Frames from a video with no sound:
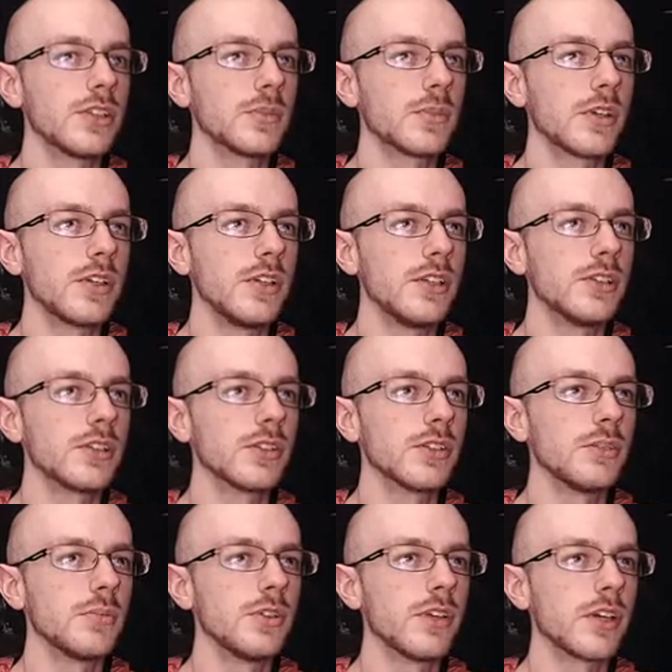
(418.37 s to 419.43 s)
his pretty
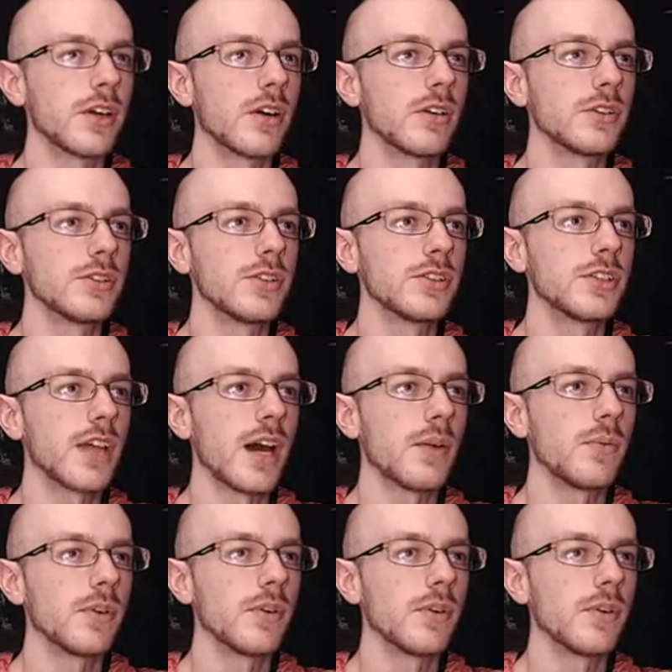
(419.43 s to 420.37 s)
easily, but, like, ours is that